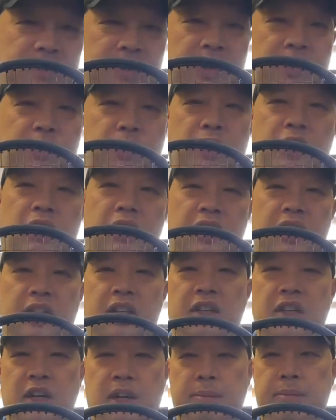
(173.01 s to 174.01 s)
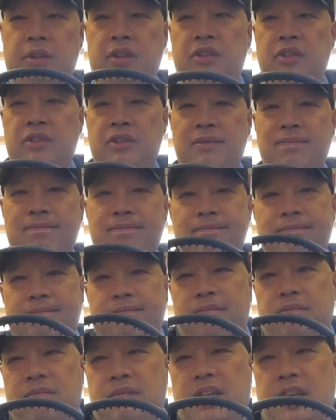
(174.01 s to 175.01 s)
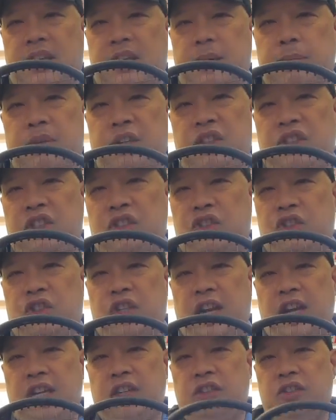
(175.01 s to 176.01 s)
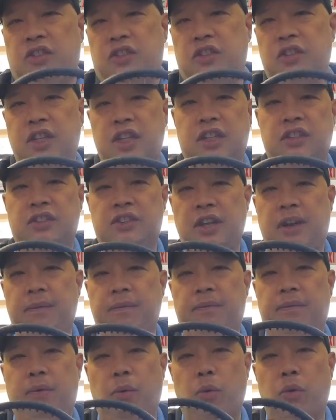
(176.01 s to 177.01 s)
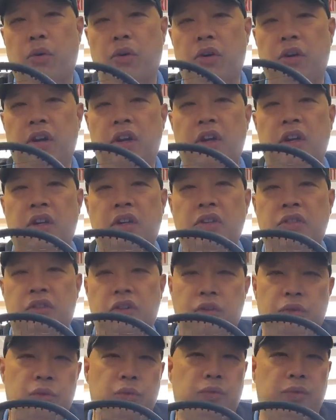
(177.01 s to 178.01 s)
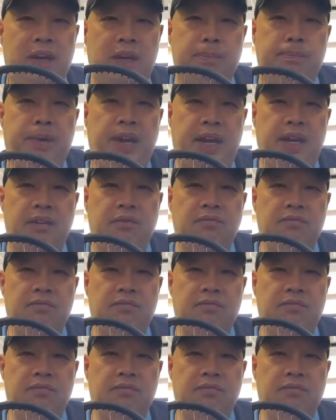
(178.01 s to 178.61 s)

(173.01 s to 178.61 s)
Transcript: if we look at the numbers, nothing much has changed except for the new red paint.